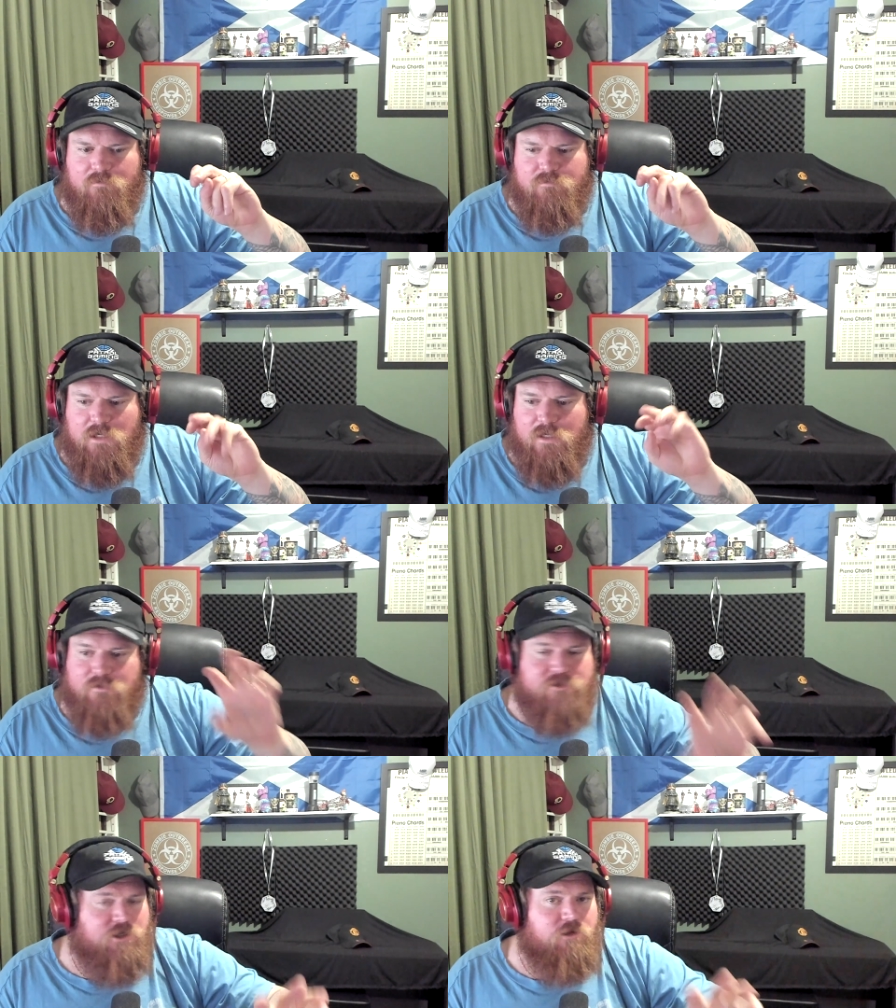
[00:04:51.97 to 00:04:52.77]
Yeah,
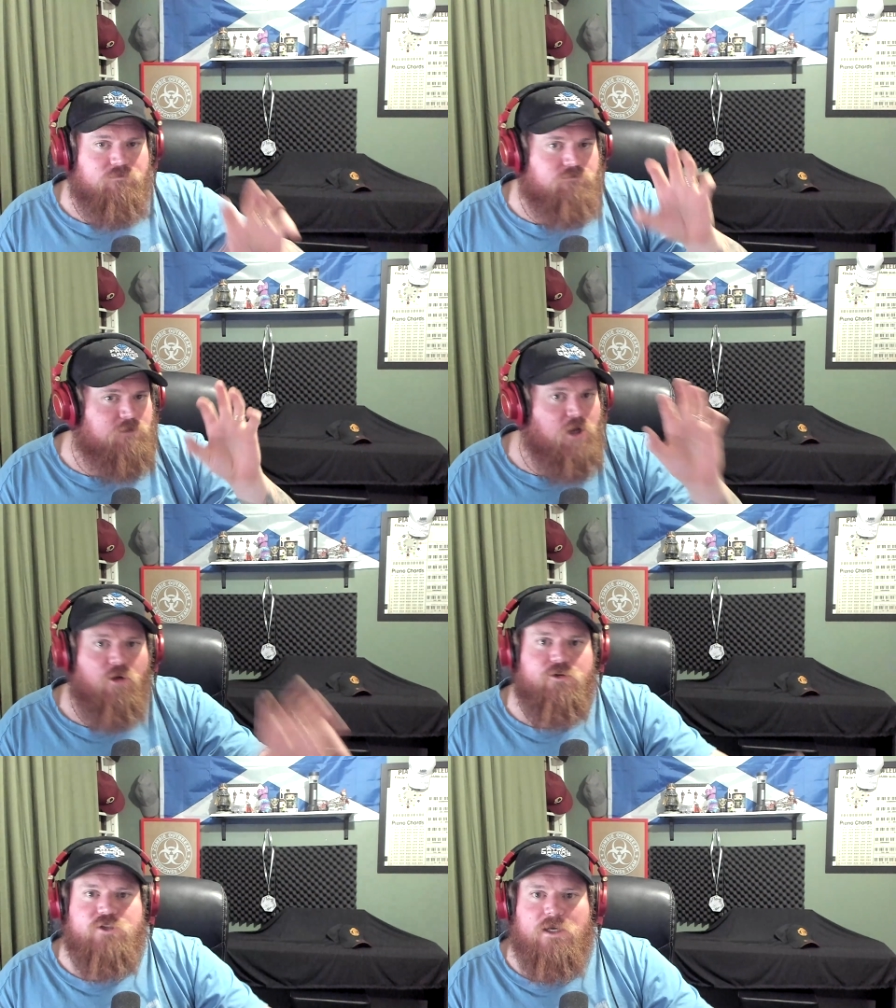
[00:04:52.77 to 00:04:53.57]
so go
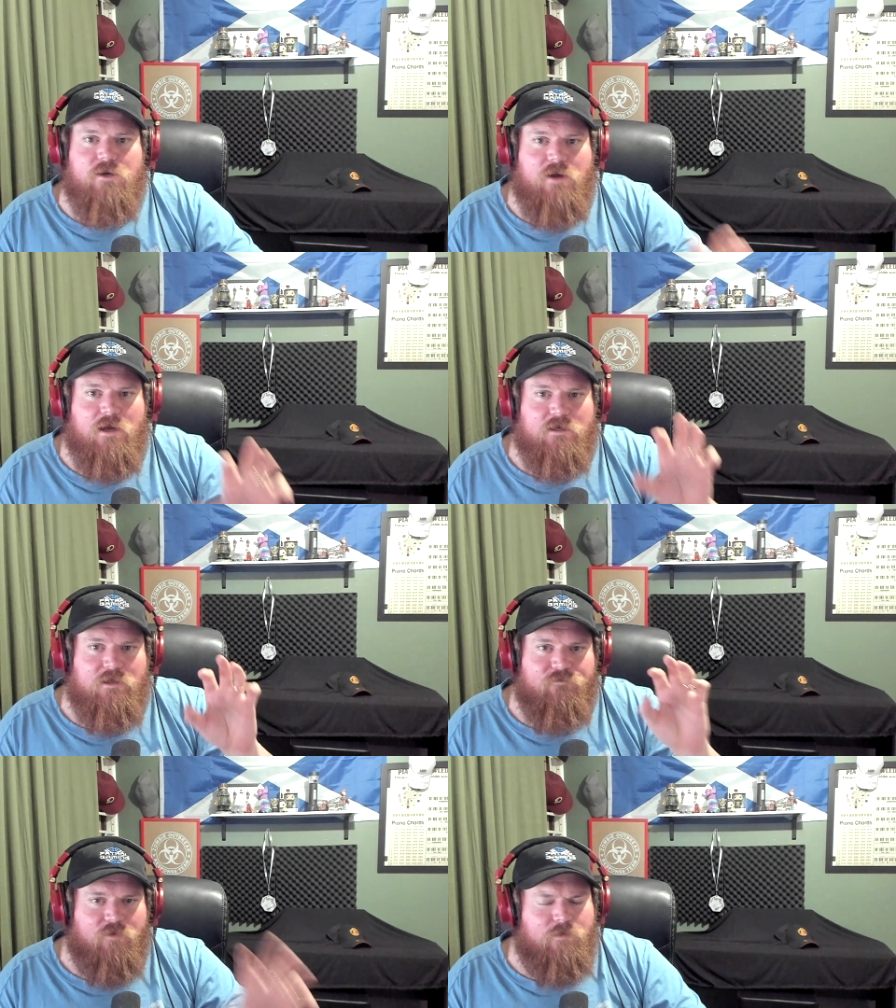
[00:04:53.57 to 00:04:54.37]
and check her out.
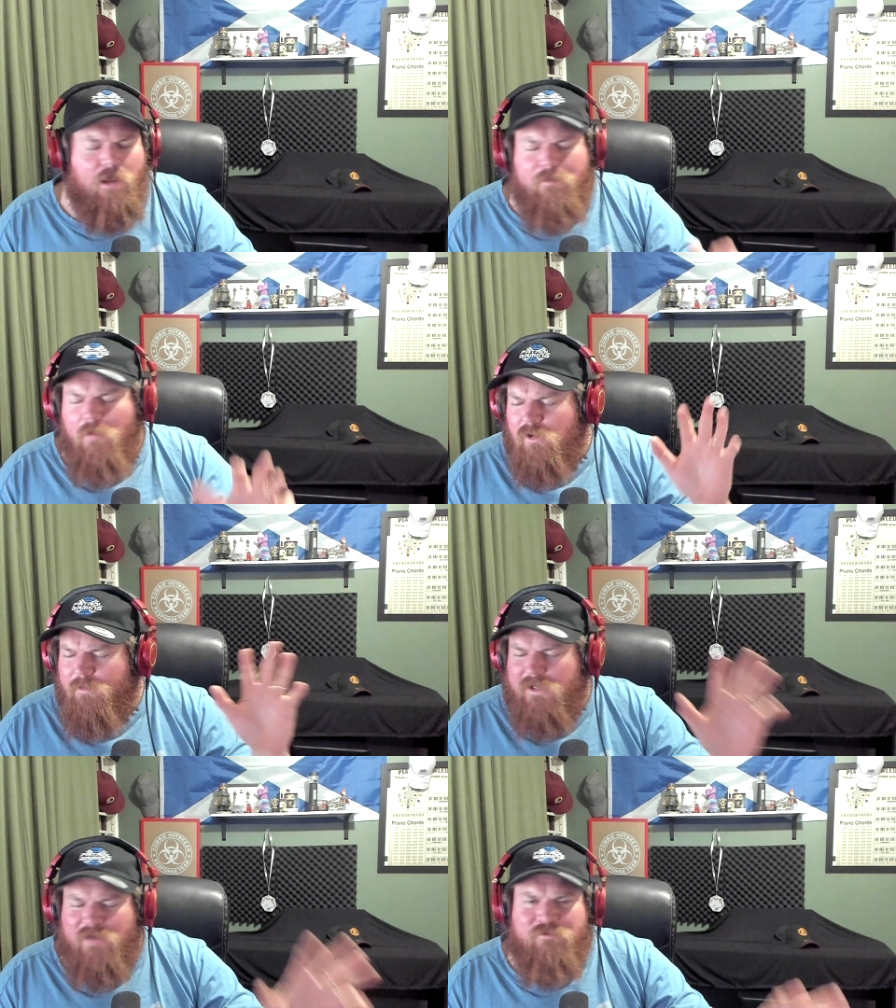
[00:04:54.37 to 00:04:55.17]
If you, it might not
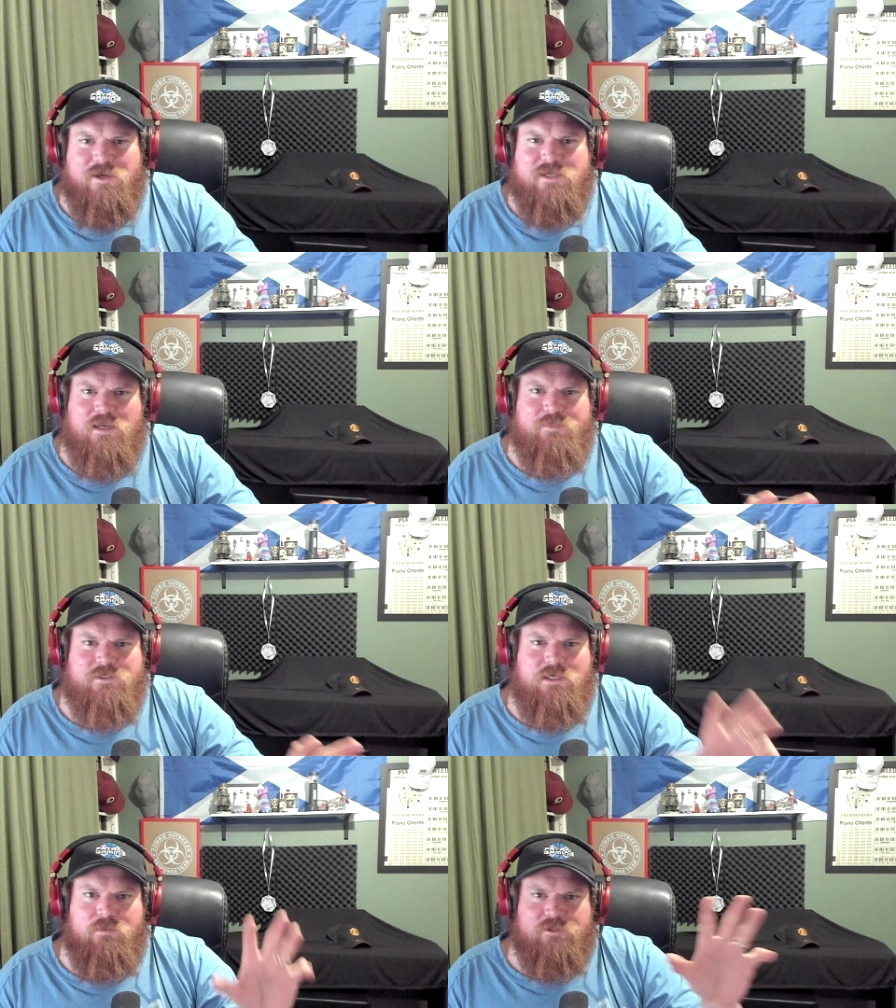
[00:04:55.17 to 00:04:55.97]
be everybody's cup of
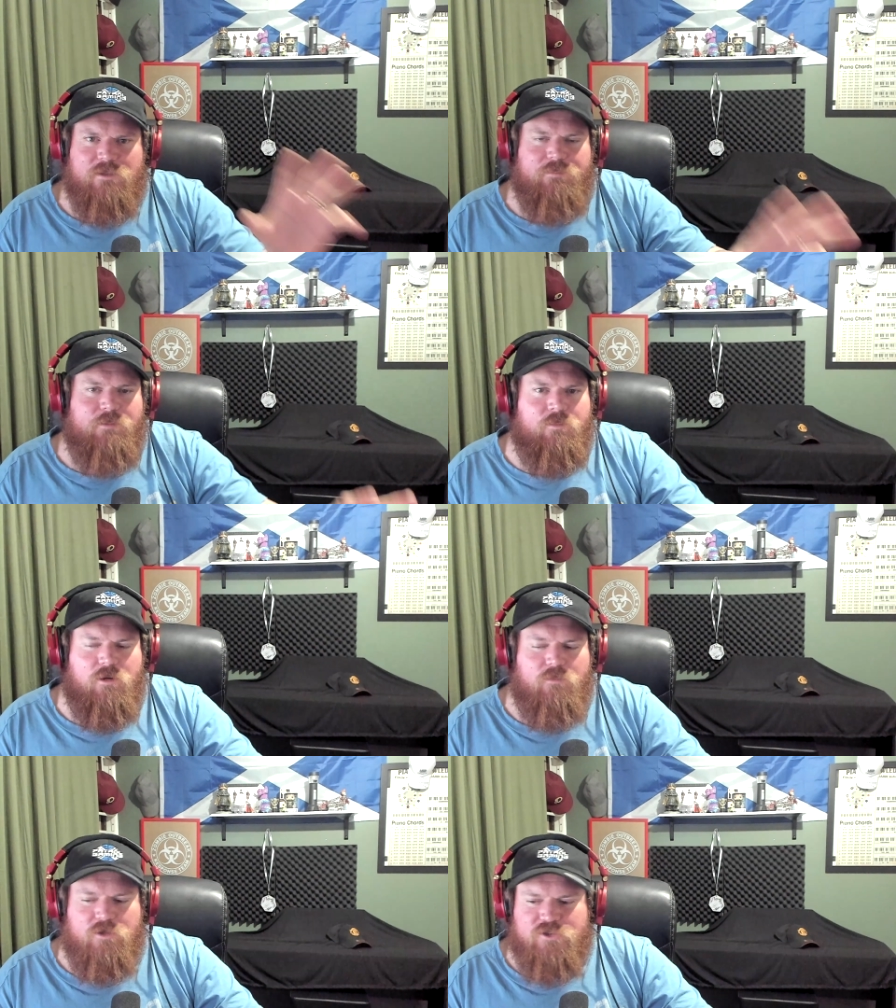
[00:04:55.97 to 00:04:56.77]
tea. Some people
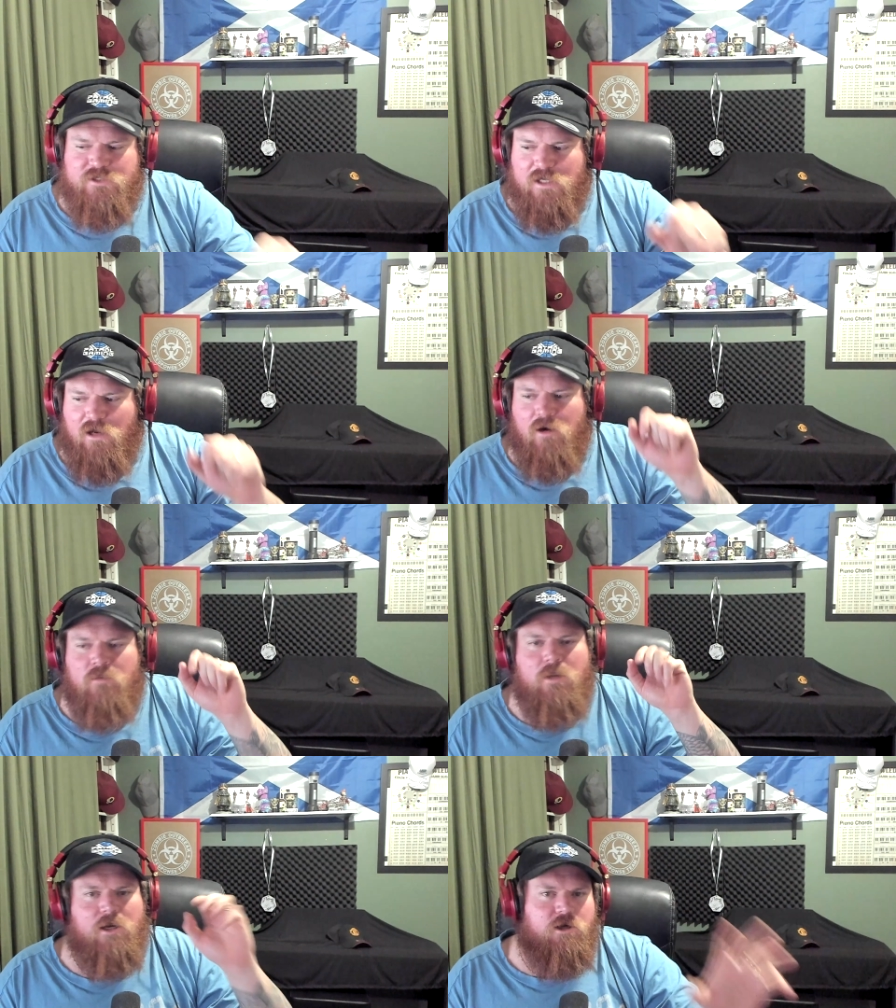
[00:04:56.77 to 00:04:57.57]
might watch this and go, oh
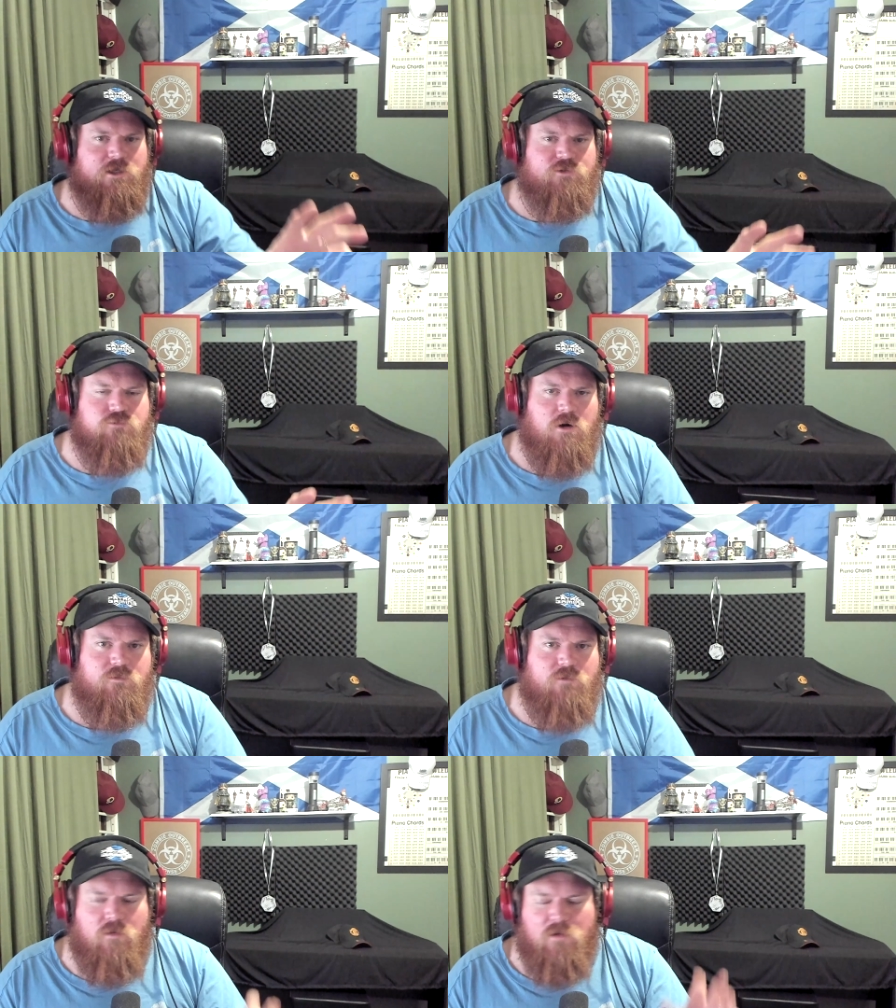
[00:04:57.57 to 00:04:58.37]
my god, it's rock and
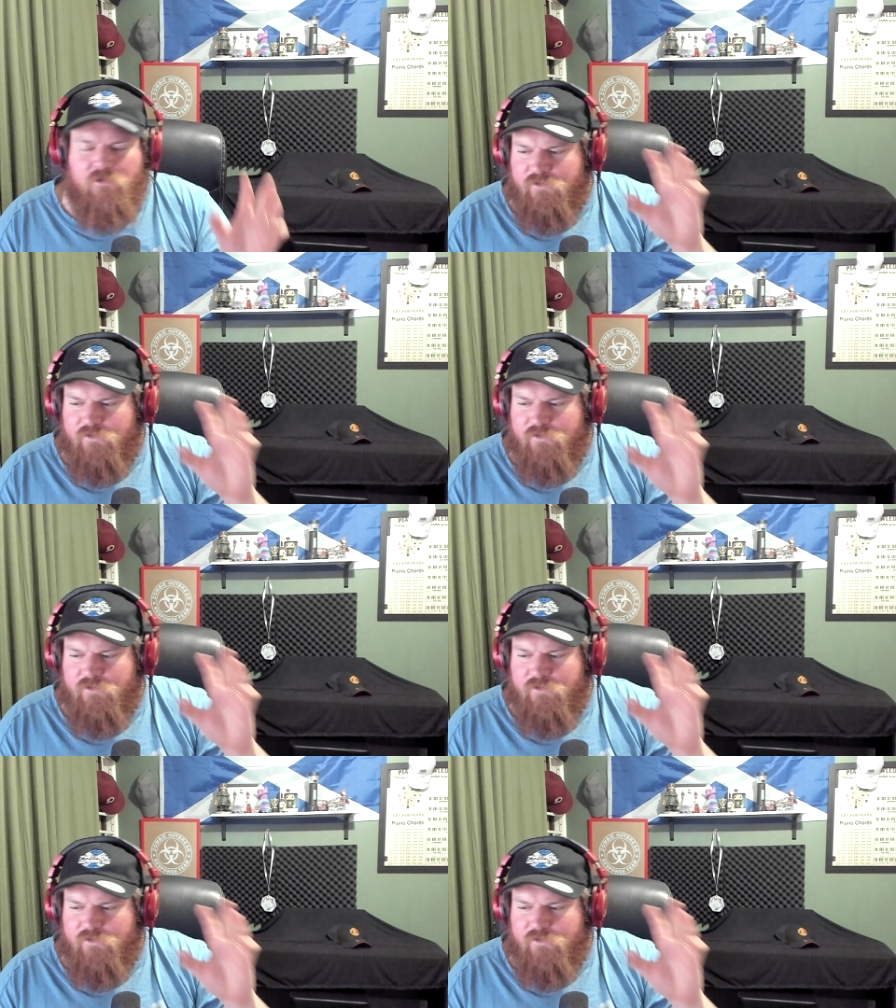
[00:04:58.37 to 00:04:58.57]
roll, or